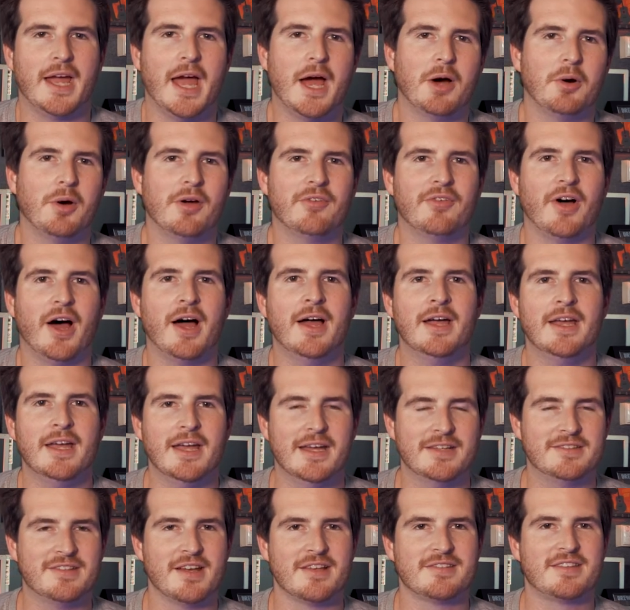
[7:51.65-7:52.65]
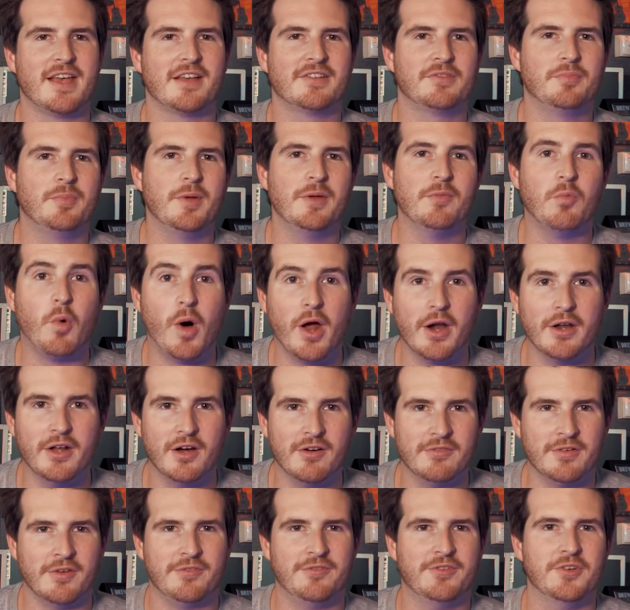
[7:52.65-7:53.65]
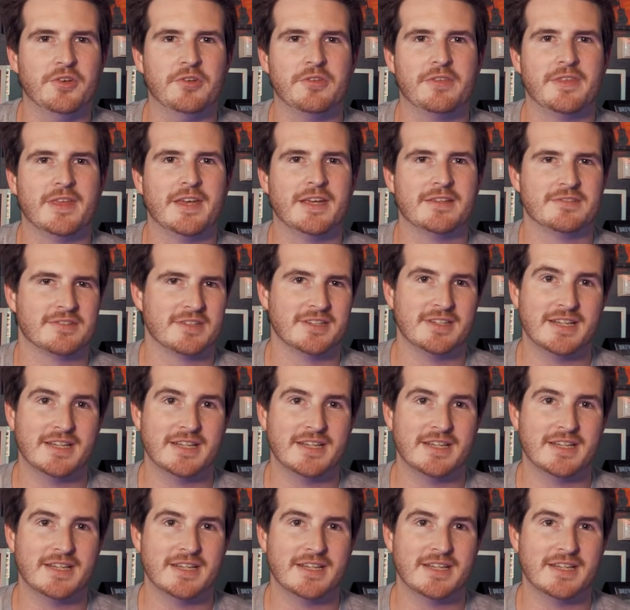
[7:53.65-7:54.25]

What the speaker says: However, it does have to be one of a few things.